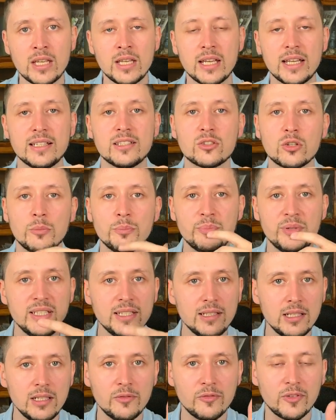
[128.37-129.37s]
It's
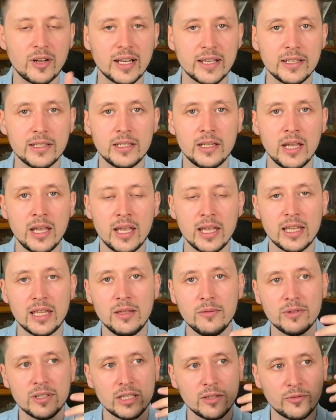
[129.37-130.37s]
completely fine,
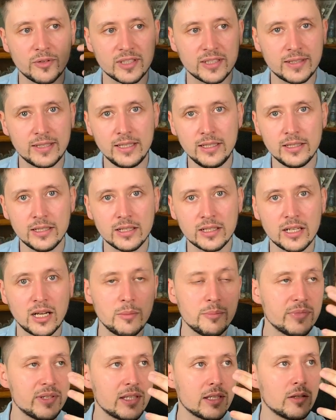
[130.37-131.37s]
even if a senior
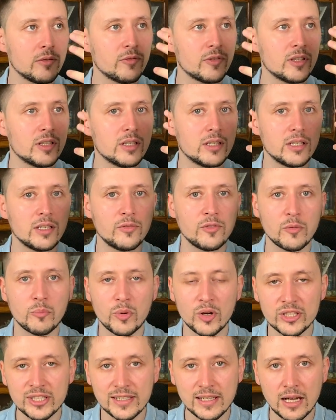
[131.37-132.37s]
comes, if a
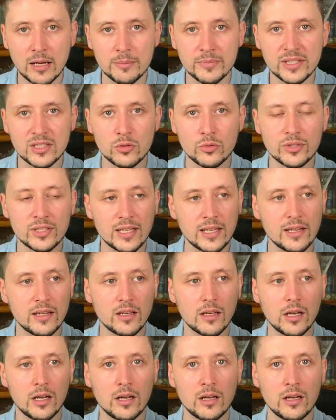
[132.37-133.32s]
boss comes to say,